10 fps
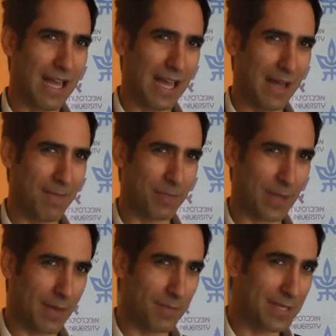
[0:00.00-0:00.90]

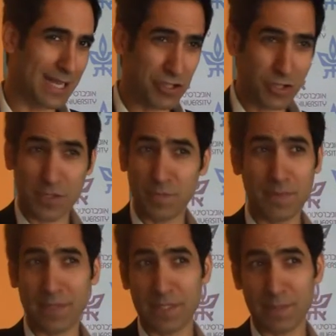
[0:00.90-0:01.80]
I'm not just
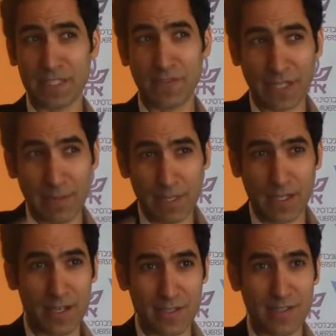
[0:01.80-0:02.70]
specifically
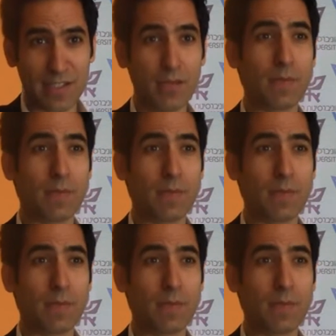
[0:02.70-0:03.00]
because it's you,